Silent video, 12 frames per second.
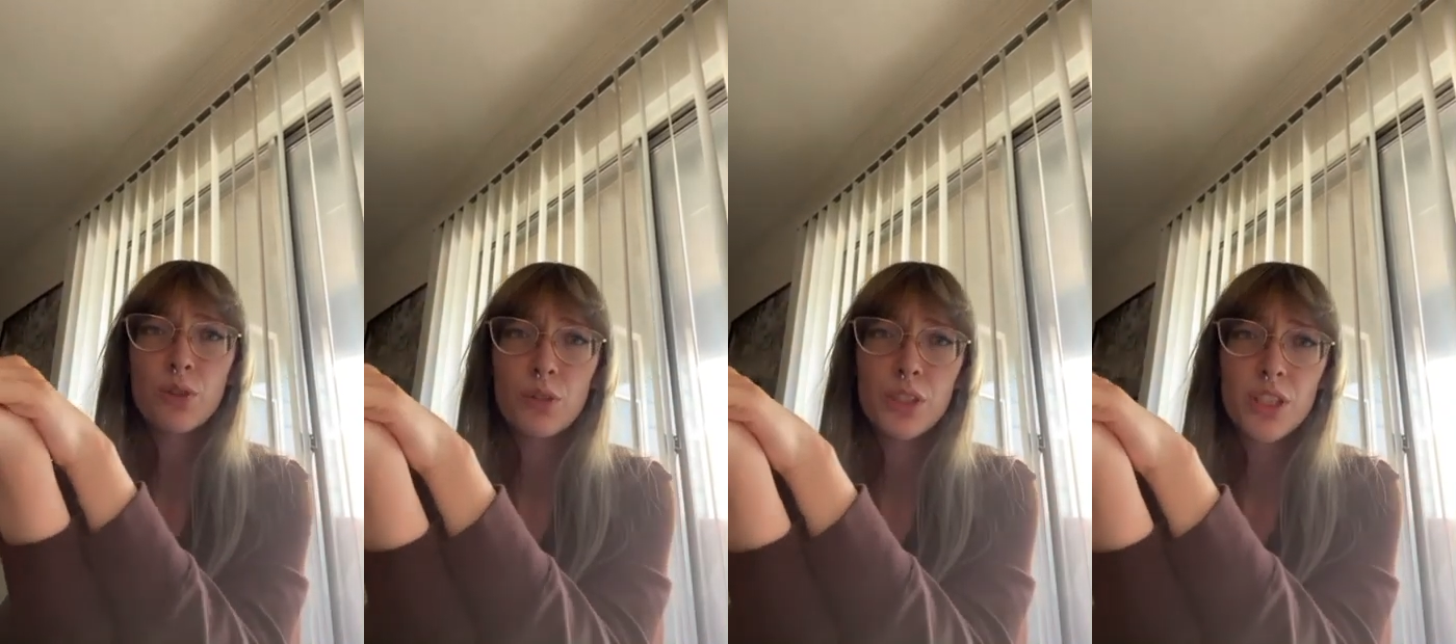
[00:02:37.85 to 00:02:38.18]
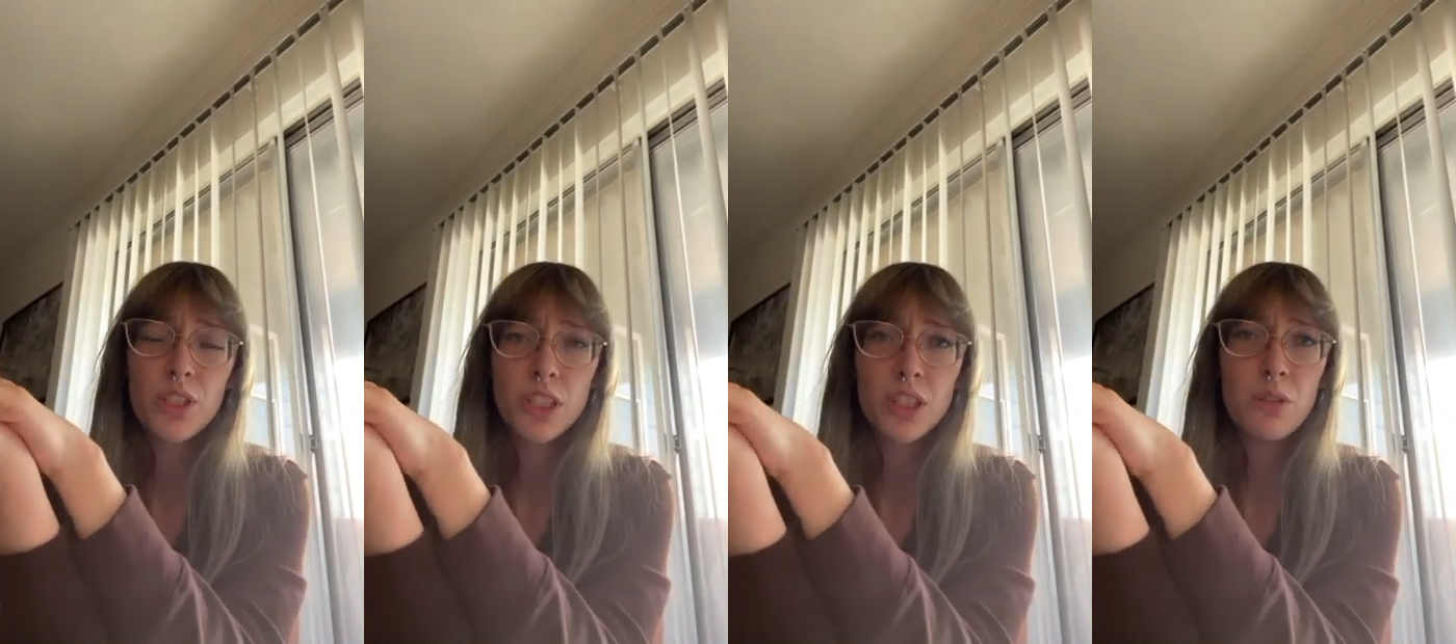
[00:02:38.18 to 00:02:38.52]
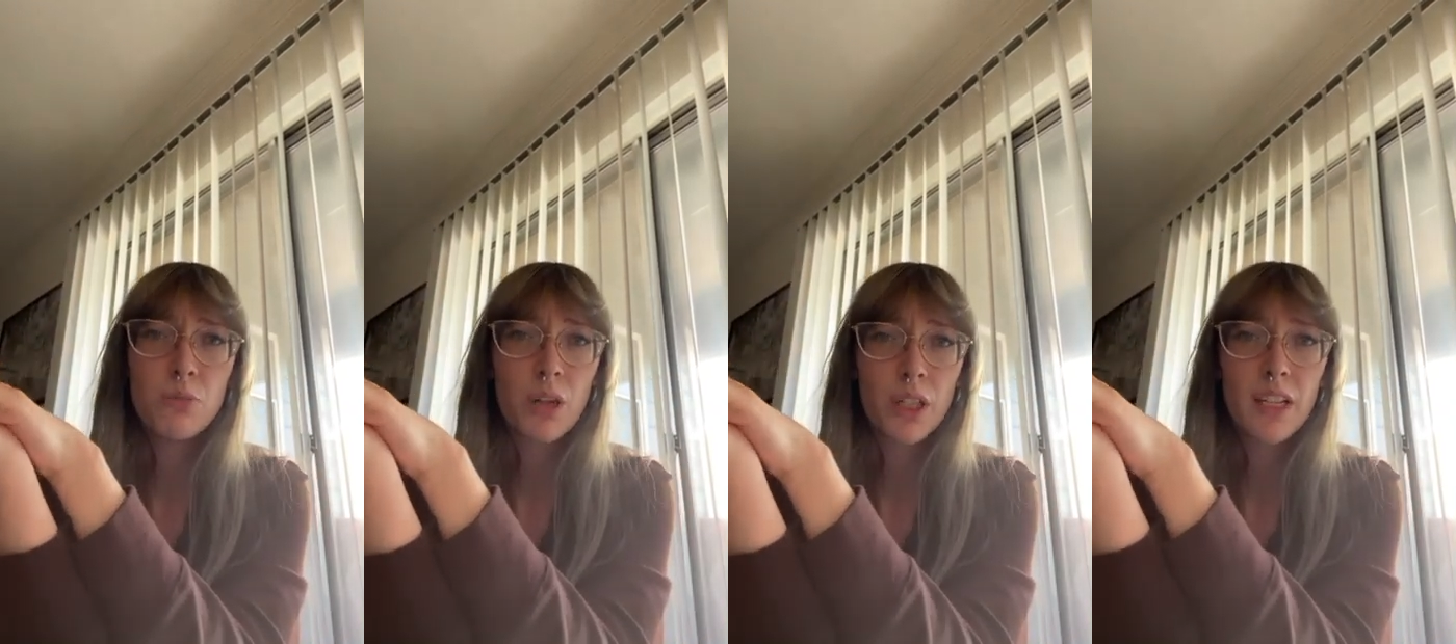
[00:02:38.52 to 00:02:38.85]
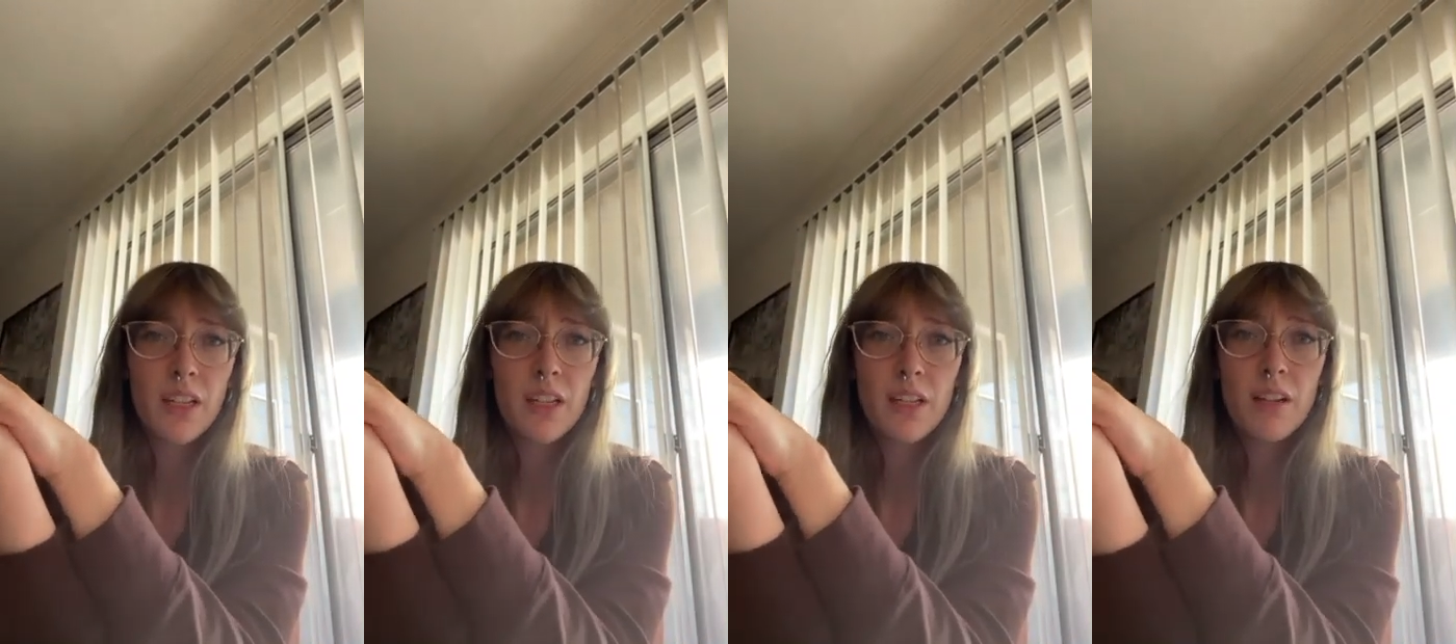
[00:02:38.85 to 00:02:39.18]
school district you
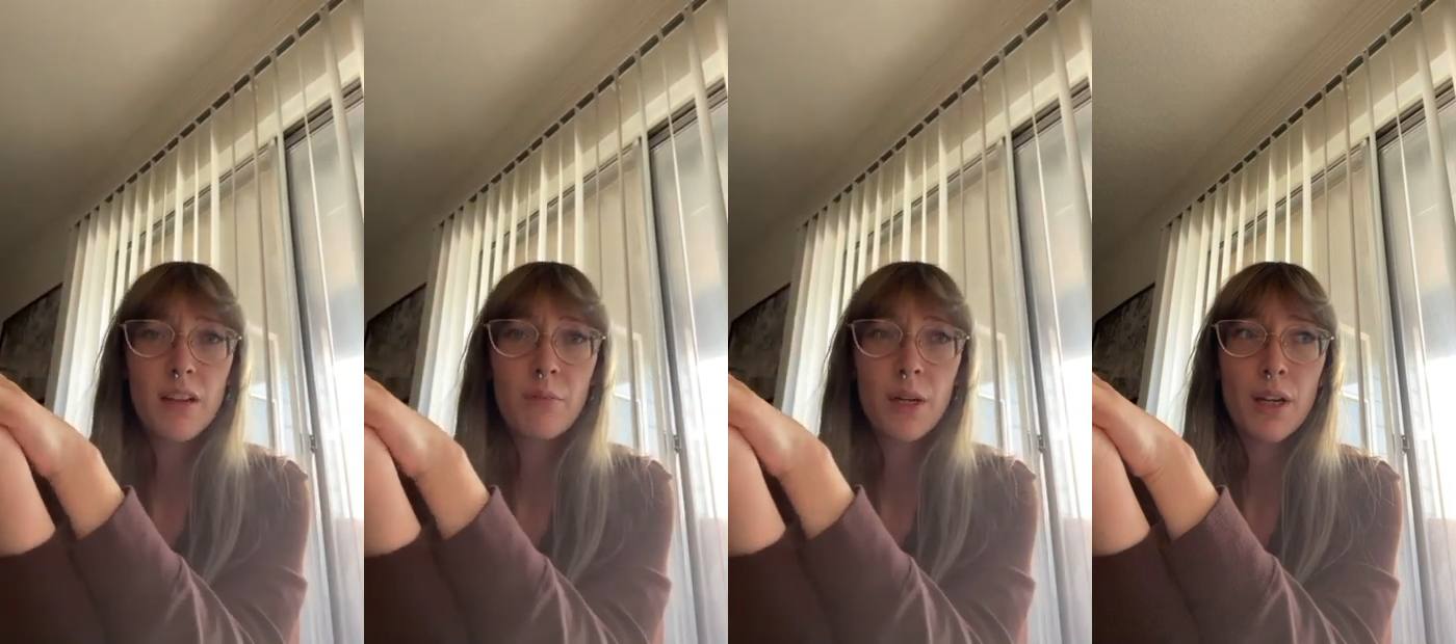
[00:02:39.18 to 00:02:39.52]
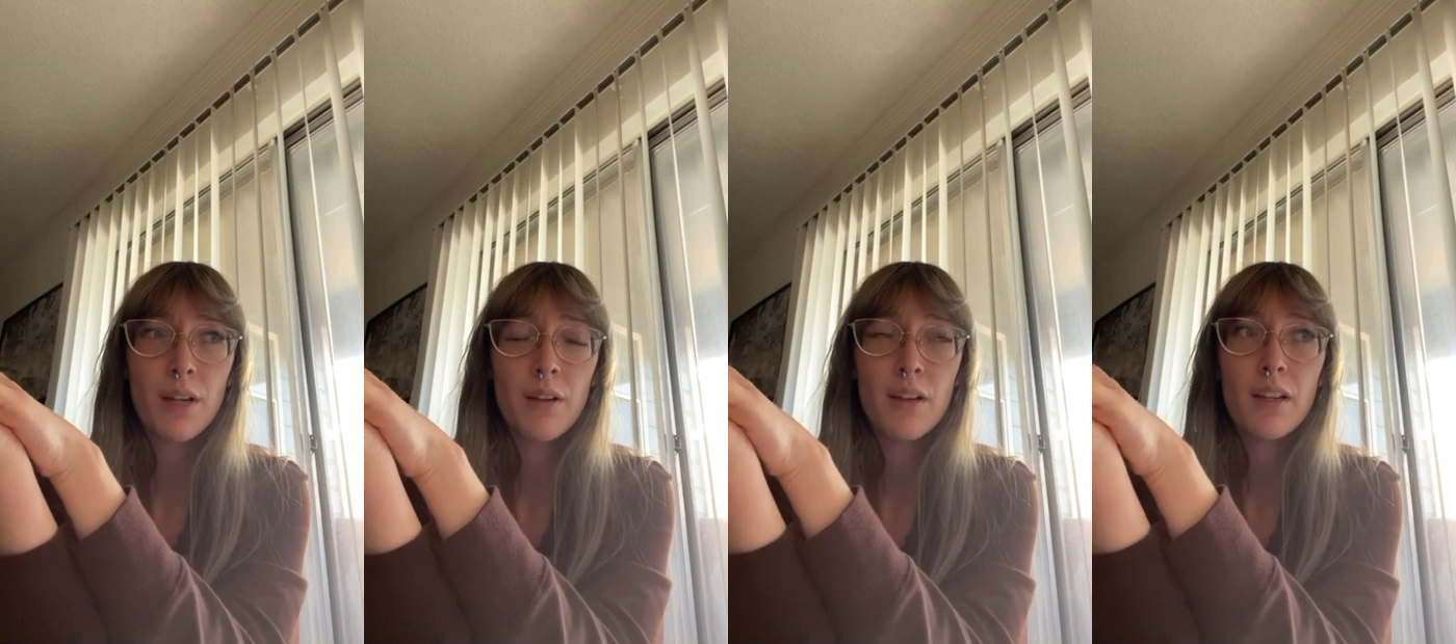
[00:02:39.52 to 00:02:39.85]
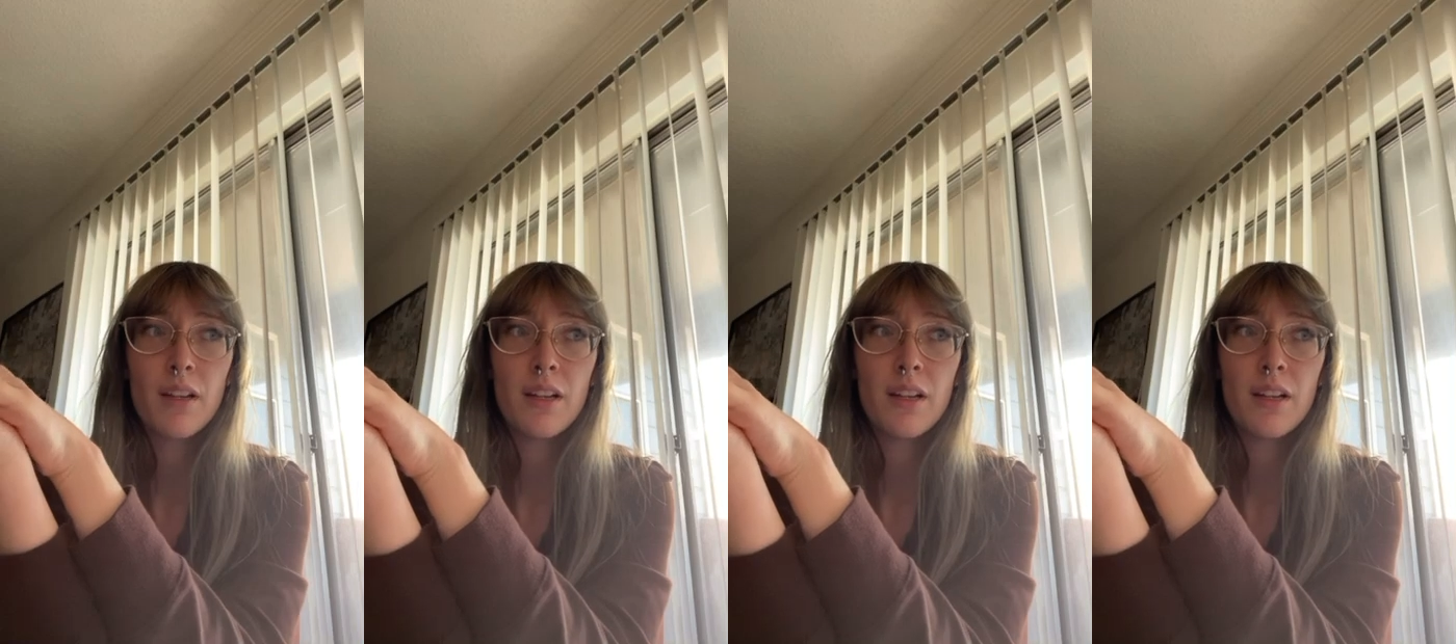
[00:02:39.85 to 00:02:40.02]
work in, but